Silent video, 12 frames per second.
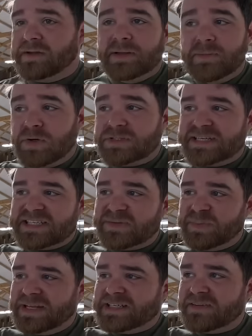The most
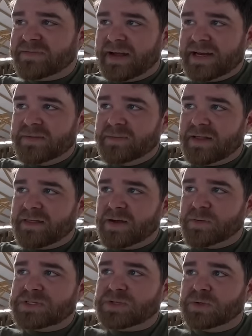expensive item I
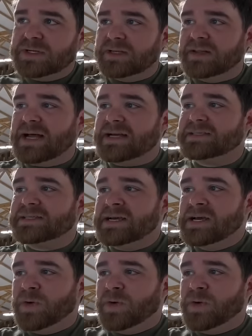think we sold in the last